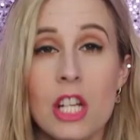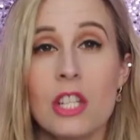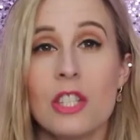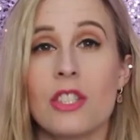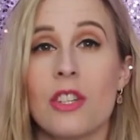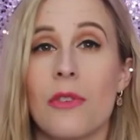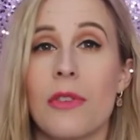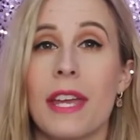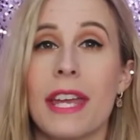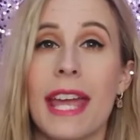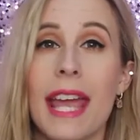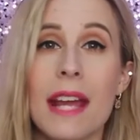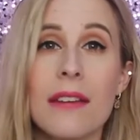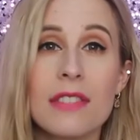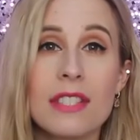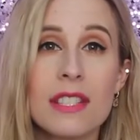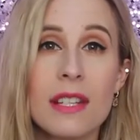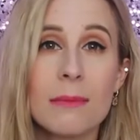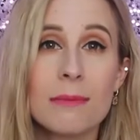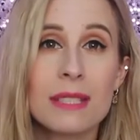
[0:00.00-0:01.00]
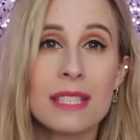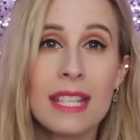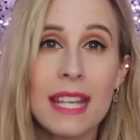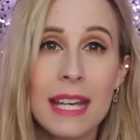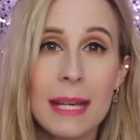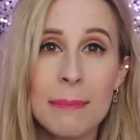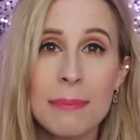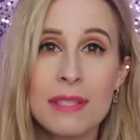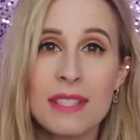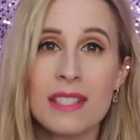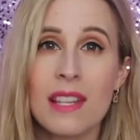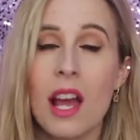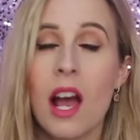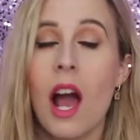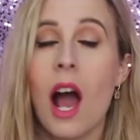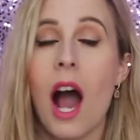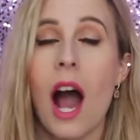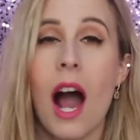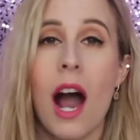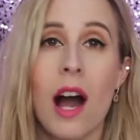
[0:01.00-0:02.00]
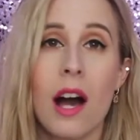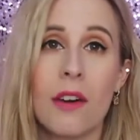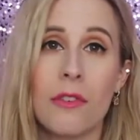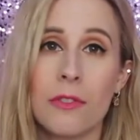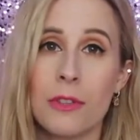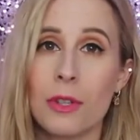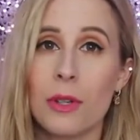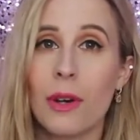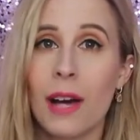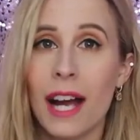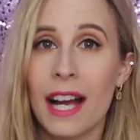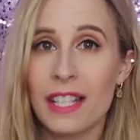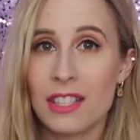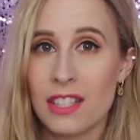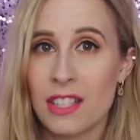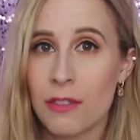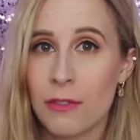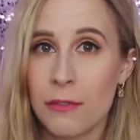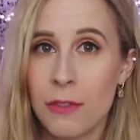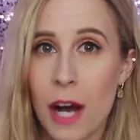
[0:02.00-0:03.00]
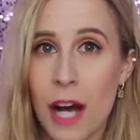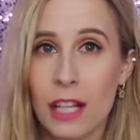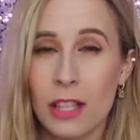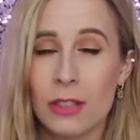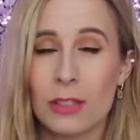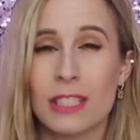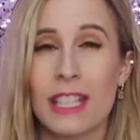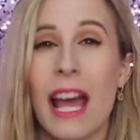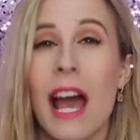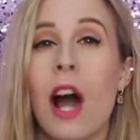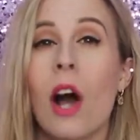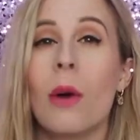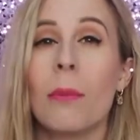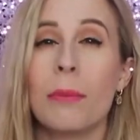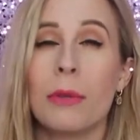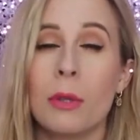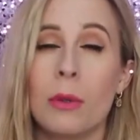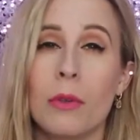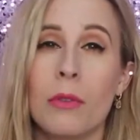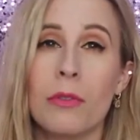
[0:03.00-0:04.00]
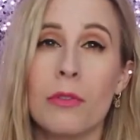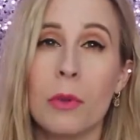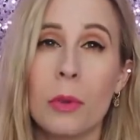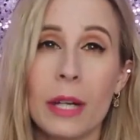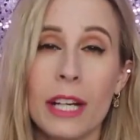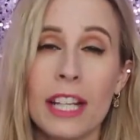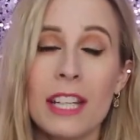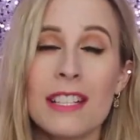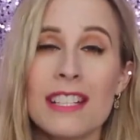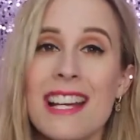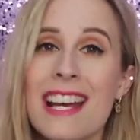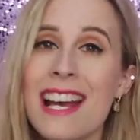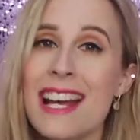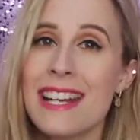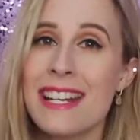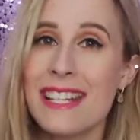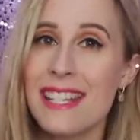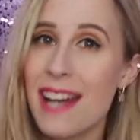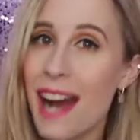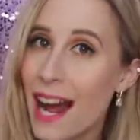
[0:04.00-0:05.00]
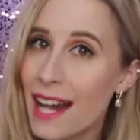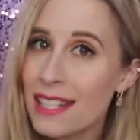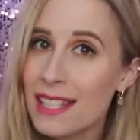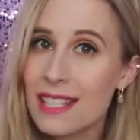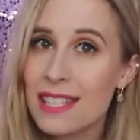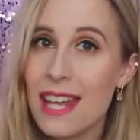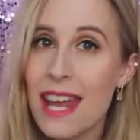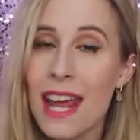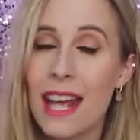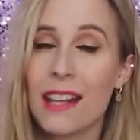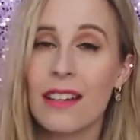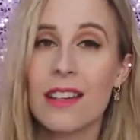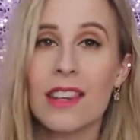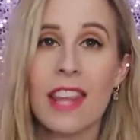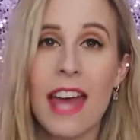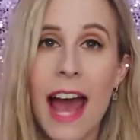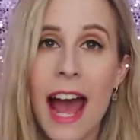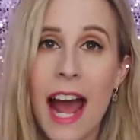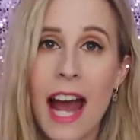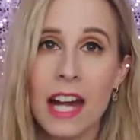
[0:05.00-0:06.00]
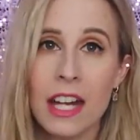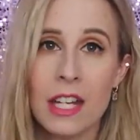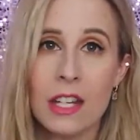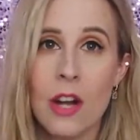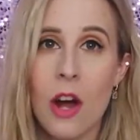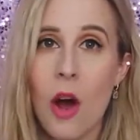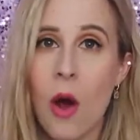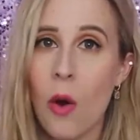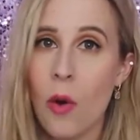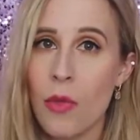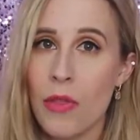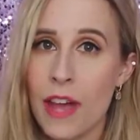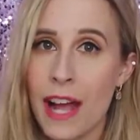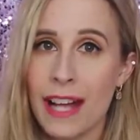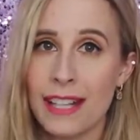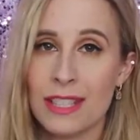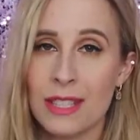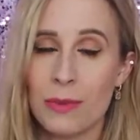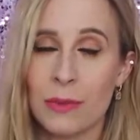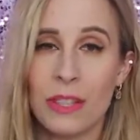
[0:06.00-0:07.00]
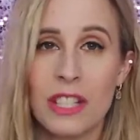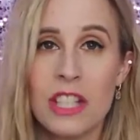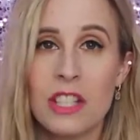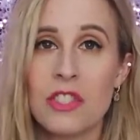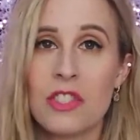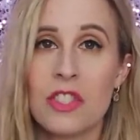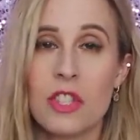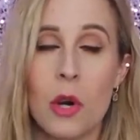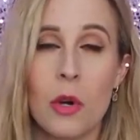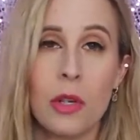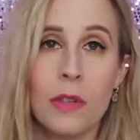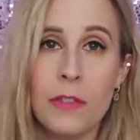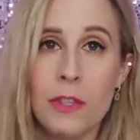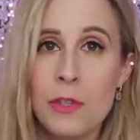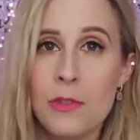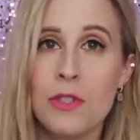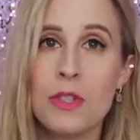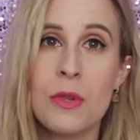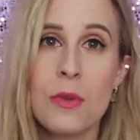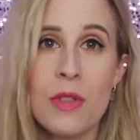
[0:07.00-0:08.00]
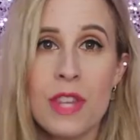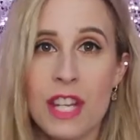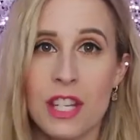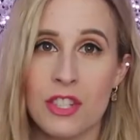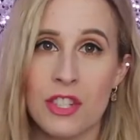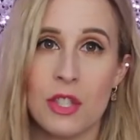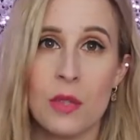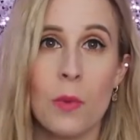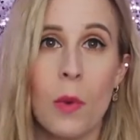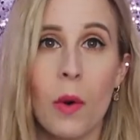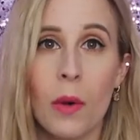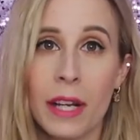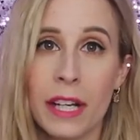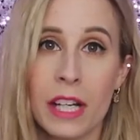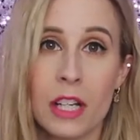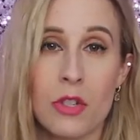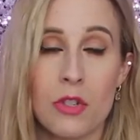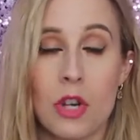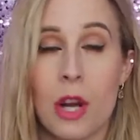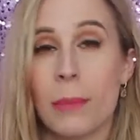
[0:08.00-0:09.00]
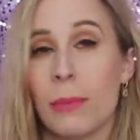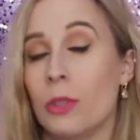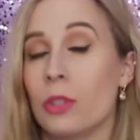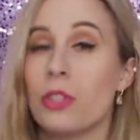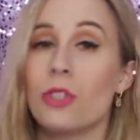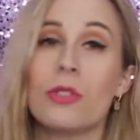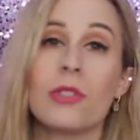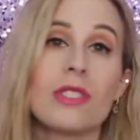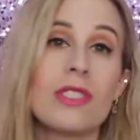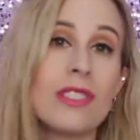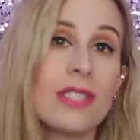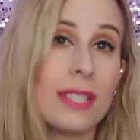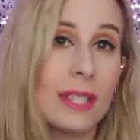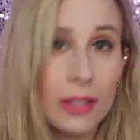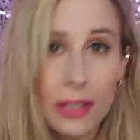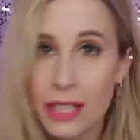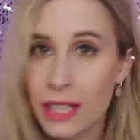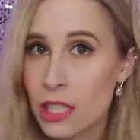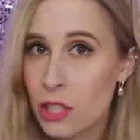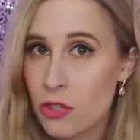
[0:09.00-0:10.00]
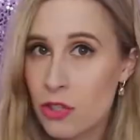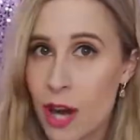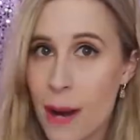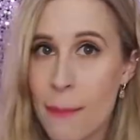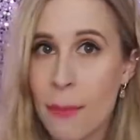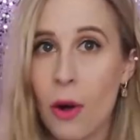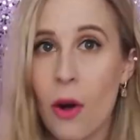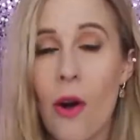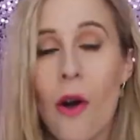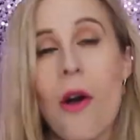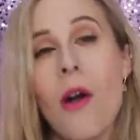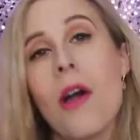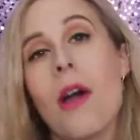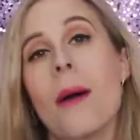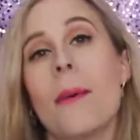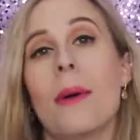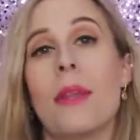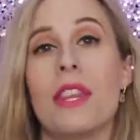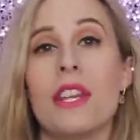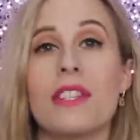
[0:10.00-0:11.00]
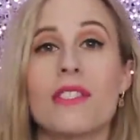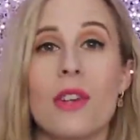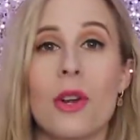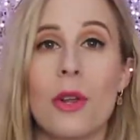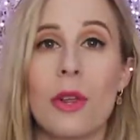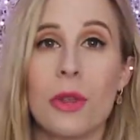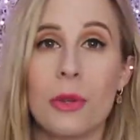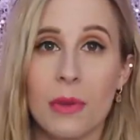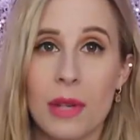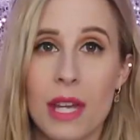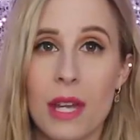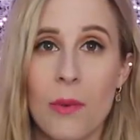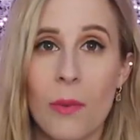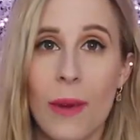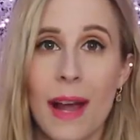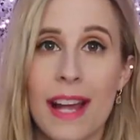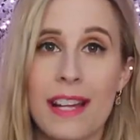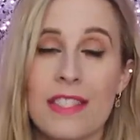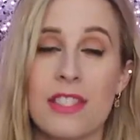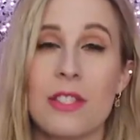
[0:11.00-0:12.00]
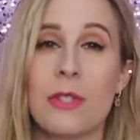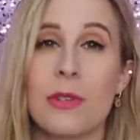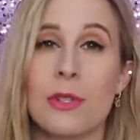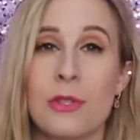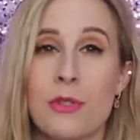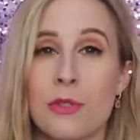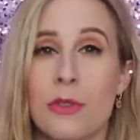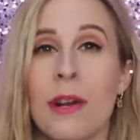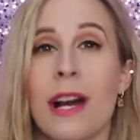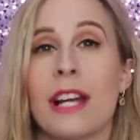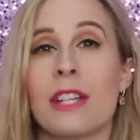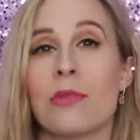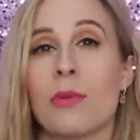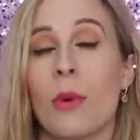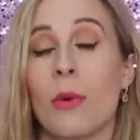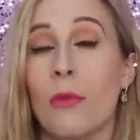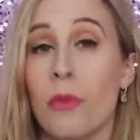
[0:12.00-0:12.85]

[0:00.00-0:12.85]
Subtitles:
So they gave some tips for you guys to follow to help you avoid it. Not saying that, that's written in stone. If you do this, you won't get in trouble. You could still get in trouble, but these are 3 ways that you can try to